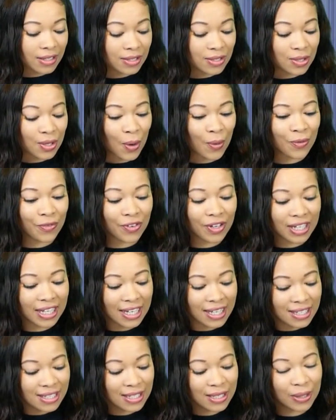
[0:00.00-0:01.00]
don't
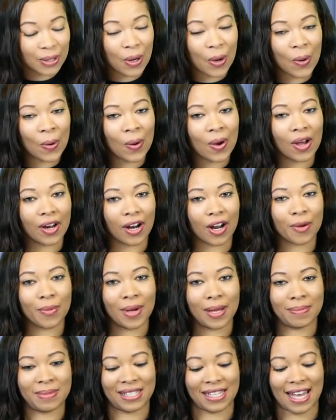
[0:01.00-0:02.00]
forget to go on our
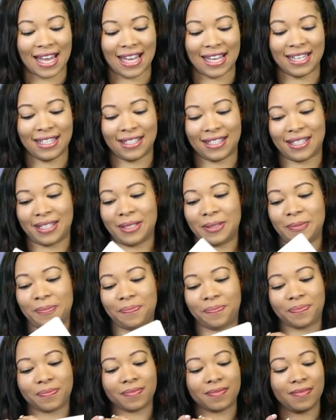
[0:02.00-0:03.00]
website,
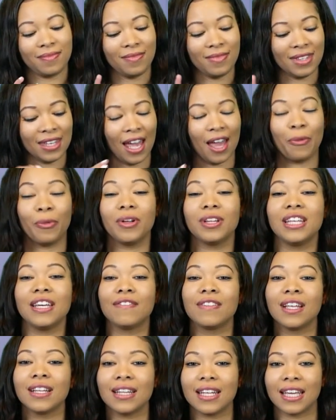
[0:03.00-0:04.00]
and we'll
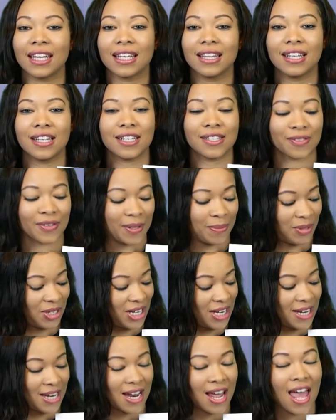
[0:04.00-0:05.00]
leave the link in the
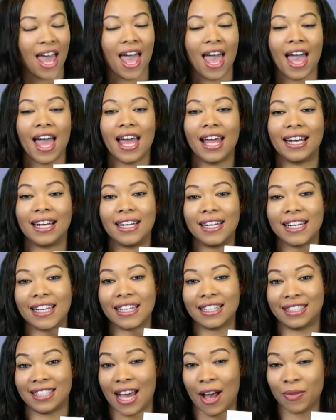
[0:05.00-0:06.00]
description,
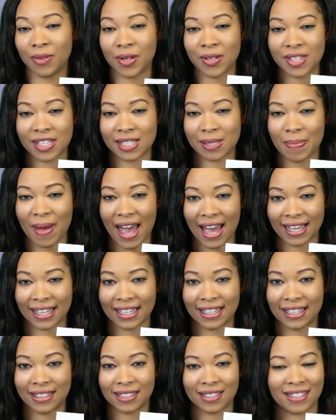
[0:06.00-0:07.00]
and download this
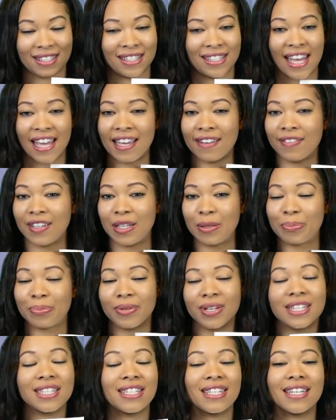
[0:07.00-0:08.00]
packet, save it,
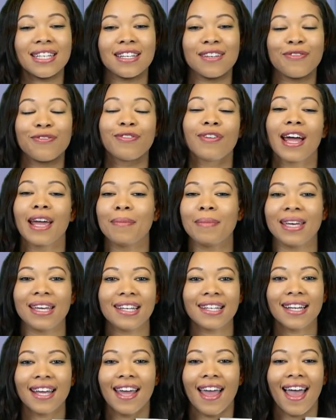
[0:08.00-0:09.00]
print it, frame
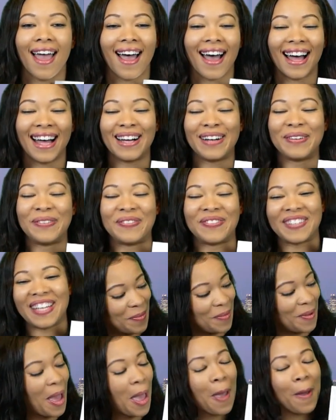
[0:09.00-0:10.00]
it.
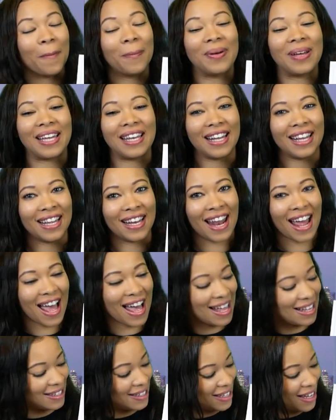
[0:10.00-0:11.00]
But it
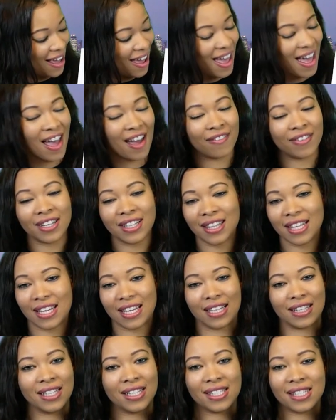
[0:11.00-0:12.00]
has
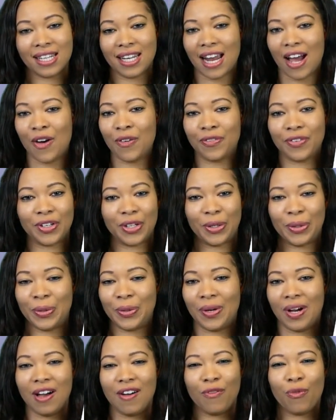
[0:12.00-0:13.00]
everything listed out for
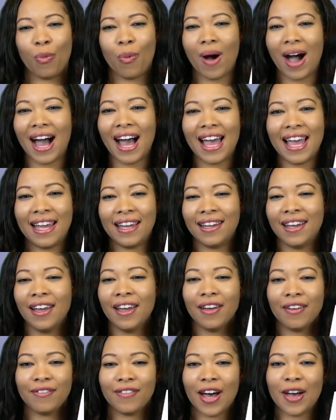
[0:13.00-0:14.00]
you of why
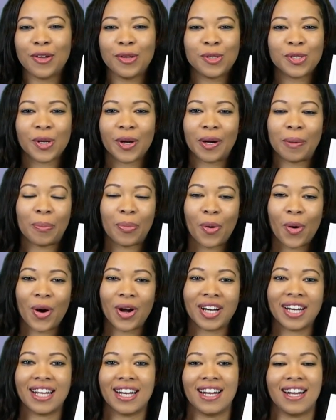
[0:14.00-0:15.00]
values are
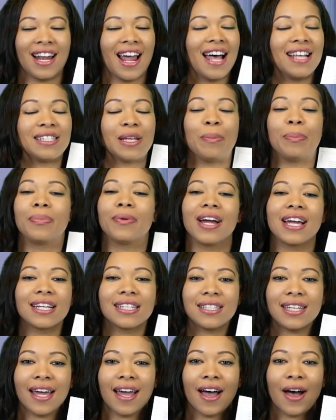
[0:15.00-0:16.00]
important, and it has a
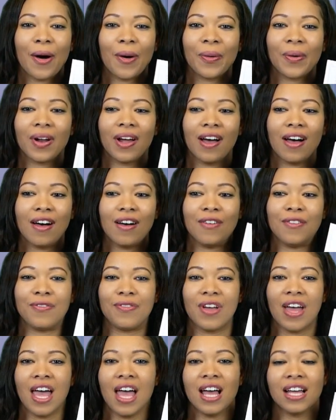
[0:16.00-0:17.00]
breakdown
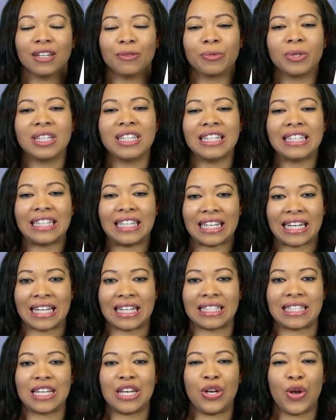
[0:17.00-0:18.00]
of really
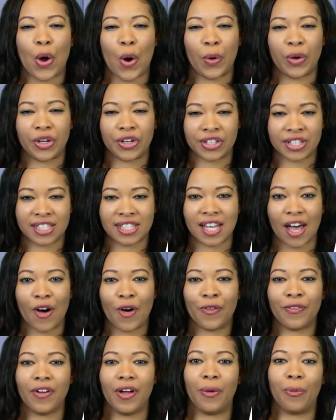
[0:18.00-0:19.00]
getting to know
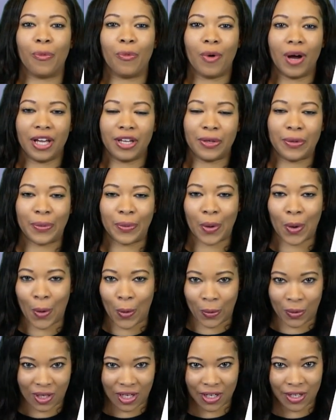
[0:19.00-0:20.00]
yourself and what you
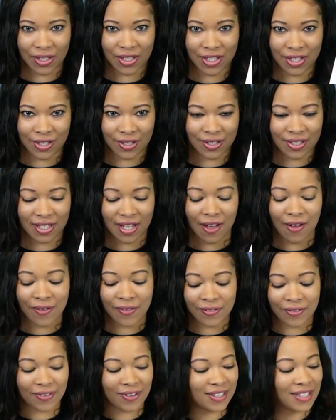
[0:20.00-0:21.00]
hold dear to
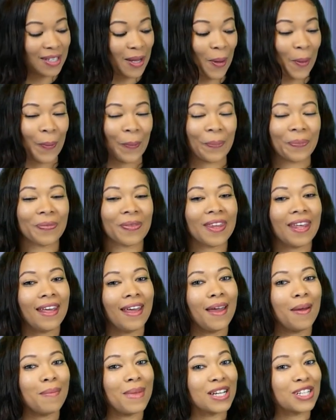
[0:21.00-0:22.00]
yourself. So
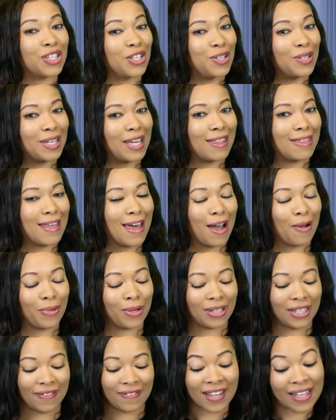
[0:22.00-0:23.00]
make sure you get that.
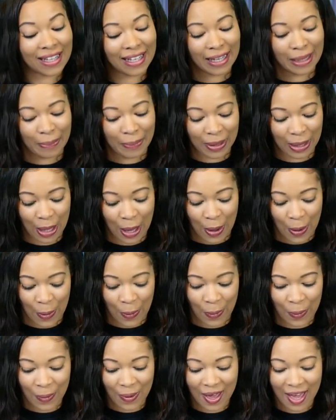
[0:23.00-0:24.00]
We'll leave the link
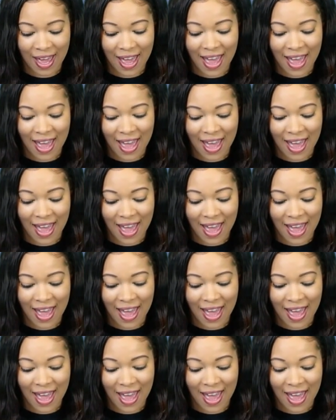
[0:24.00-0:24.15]
below.